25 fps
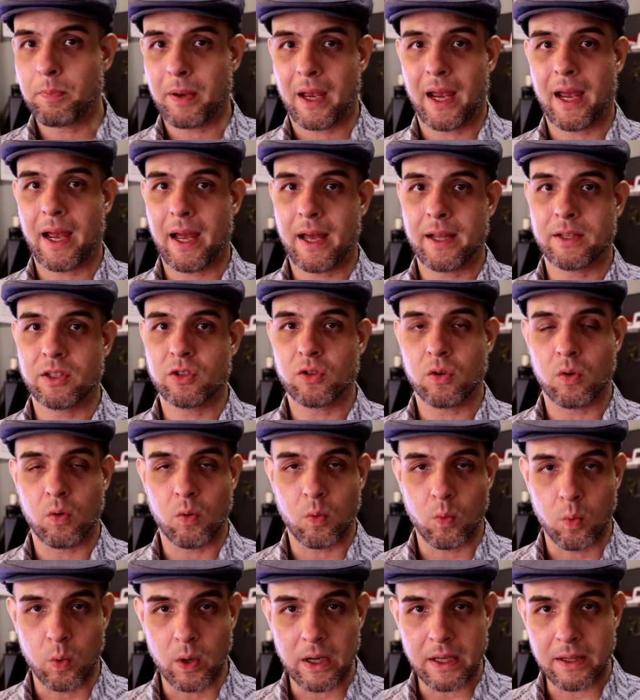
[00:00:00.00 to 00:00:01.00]
pads
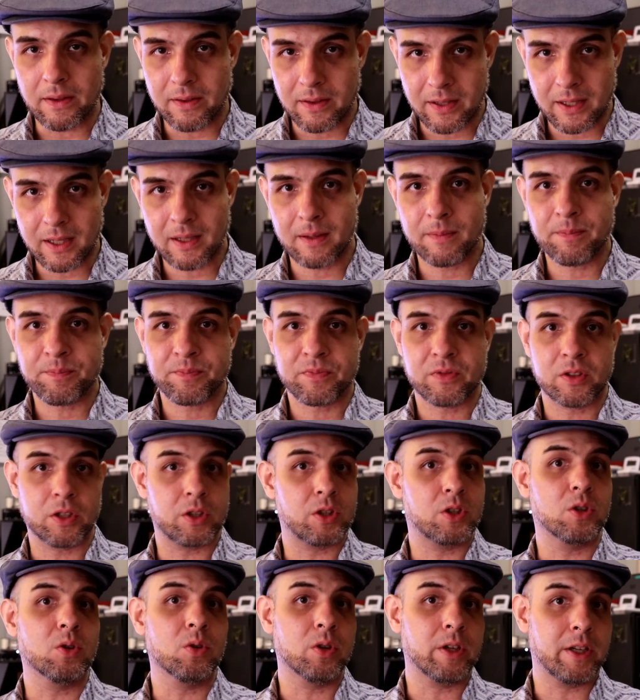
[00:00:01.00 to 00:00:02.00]
within
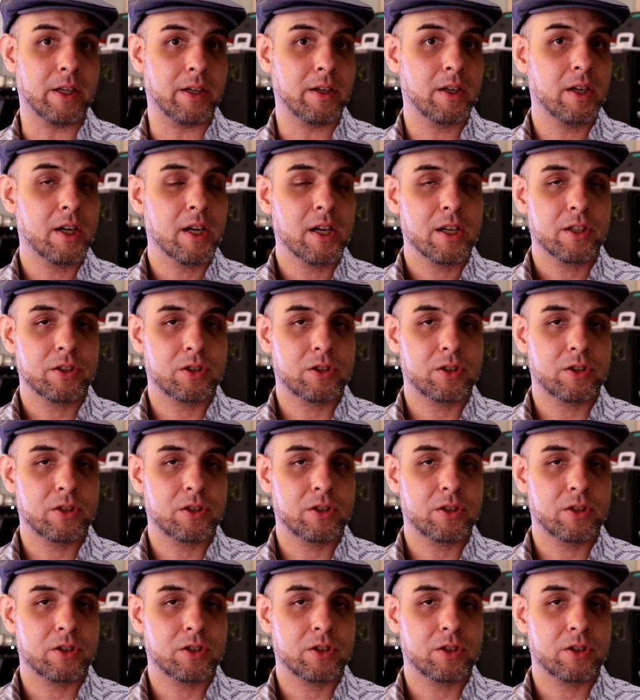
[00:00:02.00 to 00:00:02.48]
the unit.